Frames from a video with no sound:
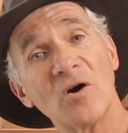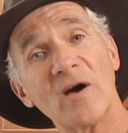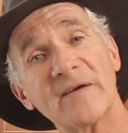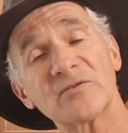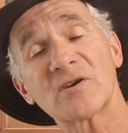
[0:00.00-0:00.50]
go
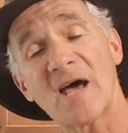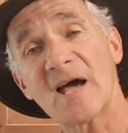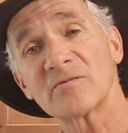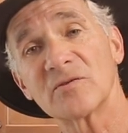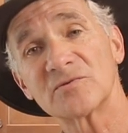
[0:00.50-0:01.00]
after
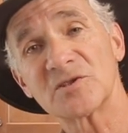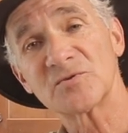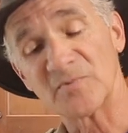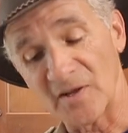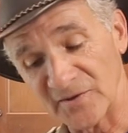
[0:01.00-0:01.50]
cockroaches
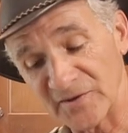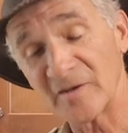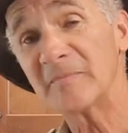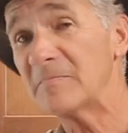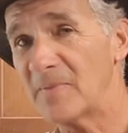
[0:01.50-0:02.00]
with a little
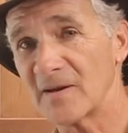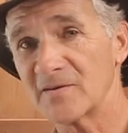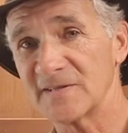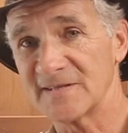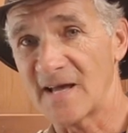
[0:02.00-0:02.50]
bit better
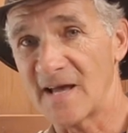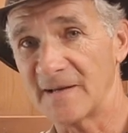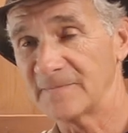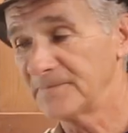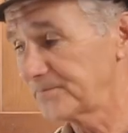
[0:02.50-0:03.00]
design.
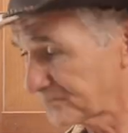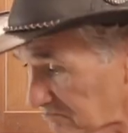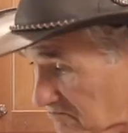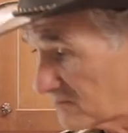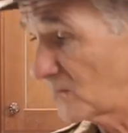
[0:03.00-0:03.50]

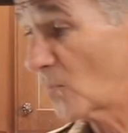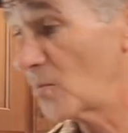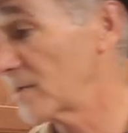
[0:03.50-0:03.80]
Well,